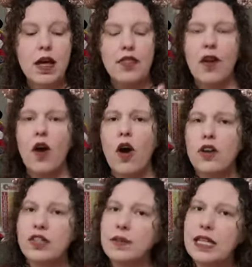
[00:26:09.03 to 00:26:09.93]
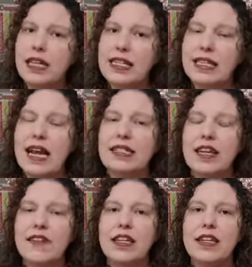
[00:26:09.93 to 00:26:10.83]
There are some of the lesson
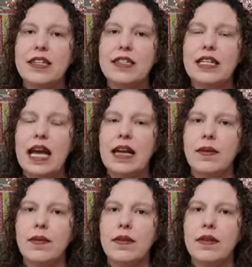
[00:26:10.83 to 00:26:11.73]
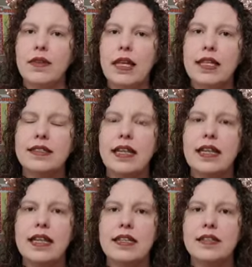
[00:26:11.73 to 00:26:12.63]
activities and things that
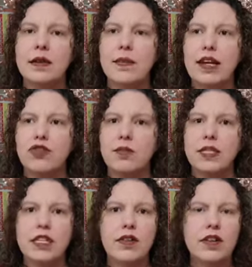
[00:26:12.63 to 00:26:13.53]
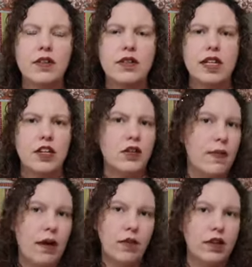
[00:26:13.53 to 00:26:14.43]
need some extra materials that you
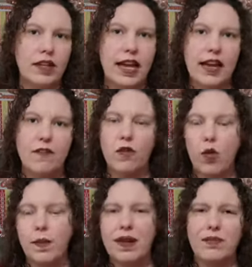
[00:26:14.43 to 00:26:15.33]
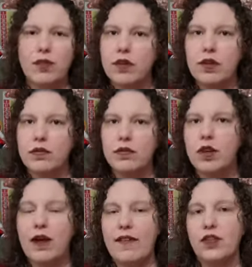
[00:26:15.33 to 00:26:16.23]
might want to look ahead for, but you could you
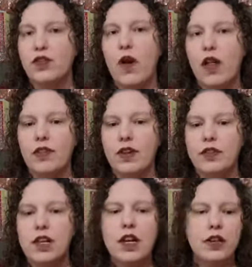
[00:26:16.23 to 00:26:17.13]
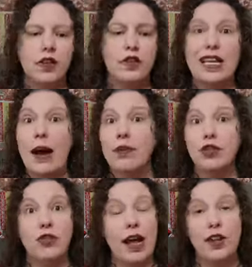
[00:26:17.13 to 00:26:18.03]
don't have to do all those. Certainly I
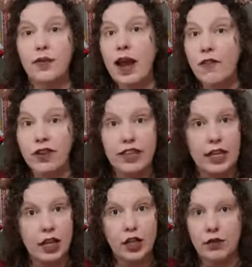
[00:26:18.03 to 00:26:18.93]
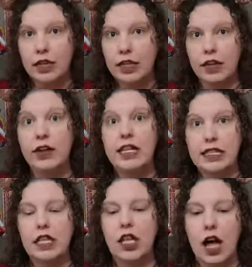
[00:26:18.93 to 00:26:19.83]
wouldn't try to do everything included in here. It
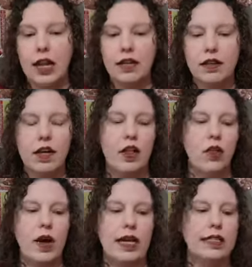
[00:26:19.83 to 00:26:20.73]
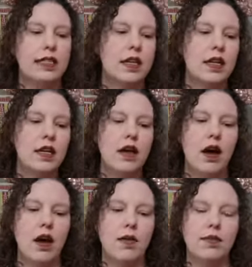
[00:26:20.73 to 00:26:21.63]
is a lot otherwise.
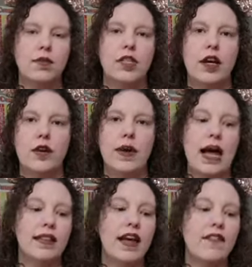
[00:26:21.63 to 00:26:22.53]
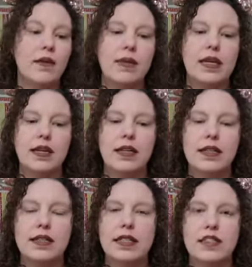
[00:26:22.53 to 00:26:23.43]
Um, so I love it
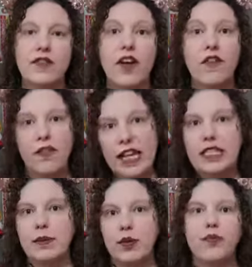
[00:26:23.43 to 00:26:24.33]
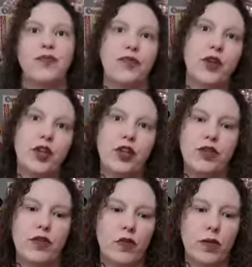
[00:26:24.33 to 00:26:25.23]
because it's very flexible. You can
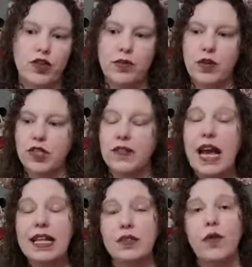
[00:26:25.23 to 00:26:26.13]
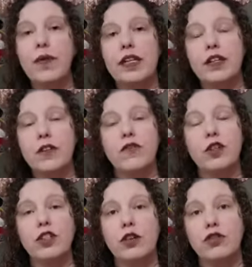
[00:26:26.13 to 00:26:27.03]
use it for what you want. So that's what we did
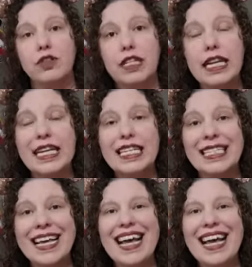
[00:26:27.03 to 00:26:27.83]
for social studies.